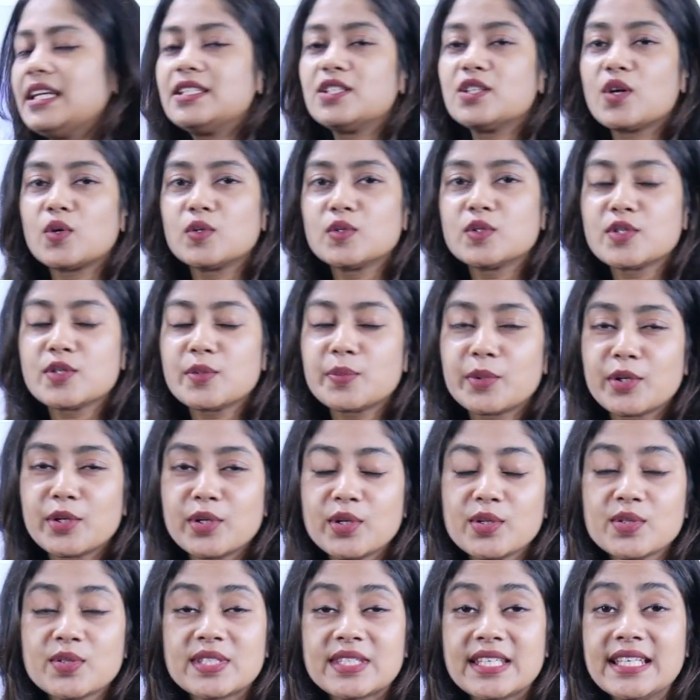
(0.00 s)
it also
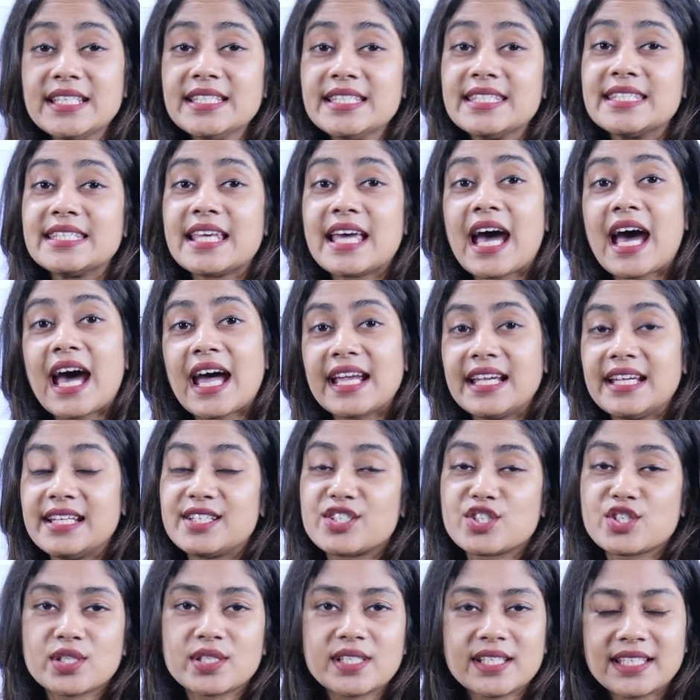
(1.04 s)
produces
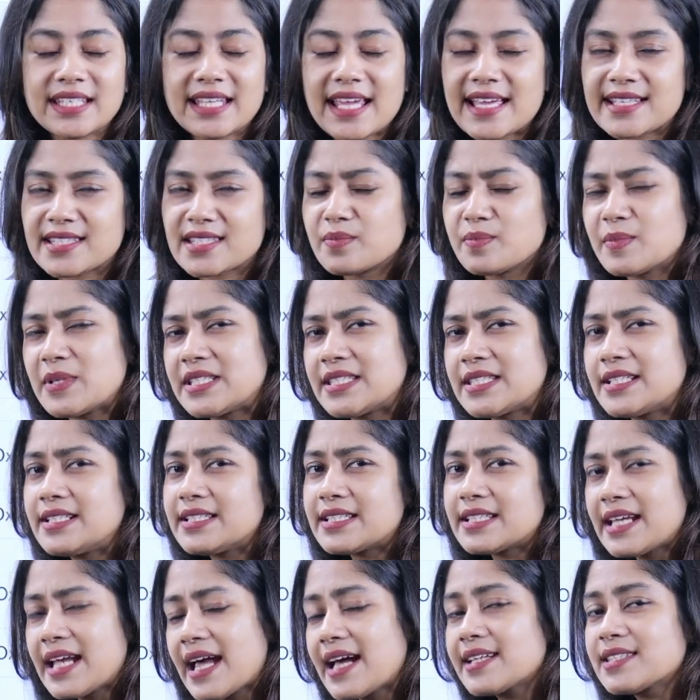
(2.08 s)
hydrogen gas. Metal
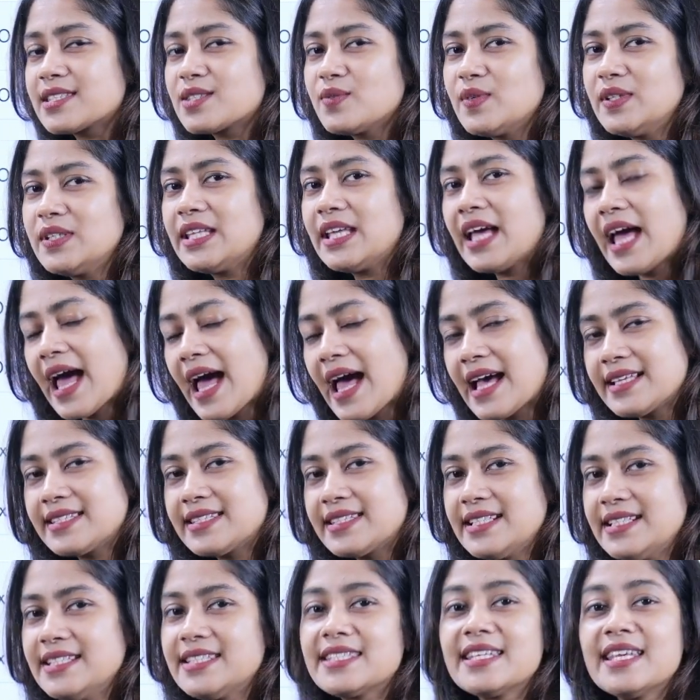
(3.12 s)
reacts with
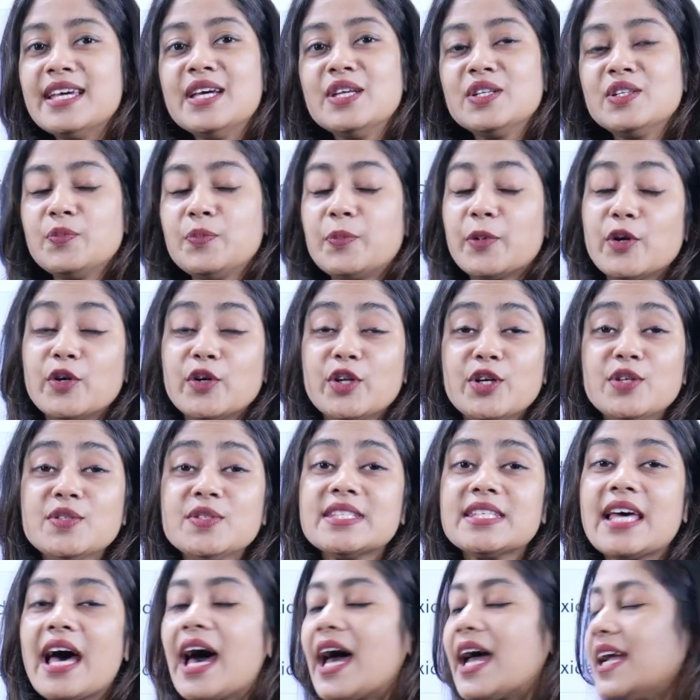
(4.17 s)
acids to
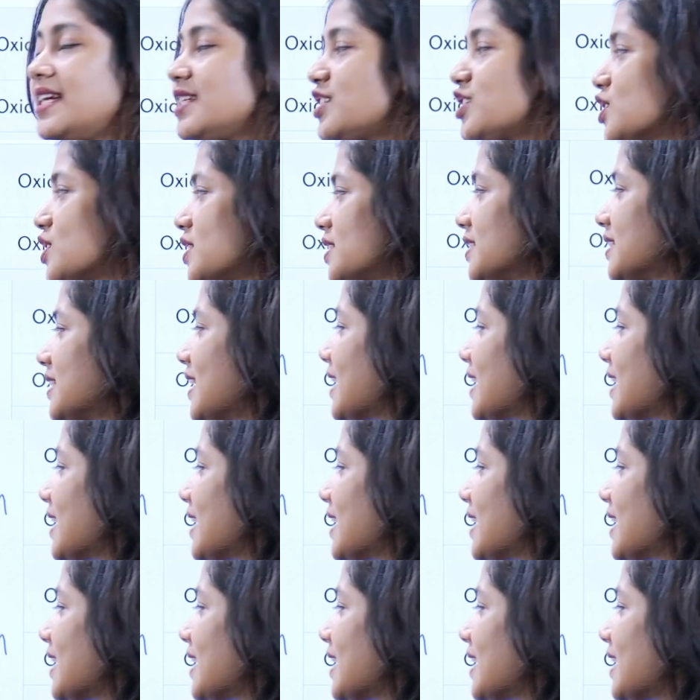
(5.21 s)
produce hydrogen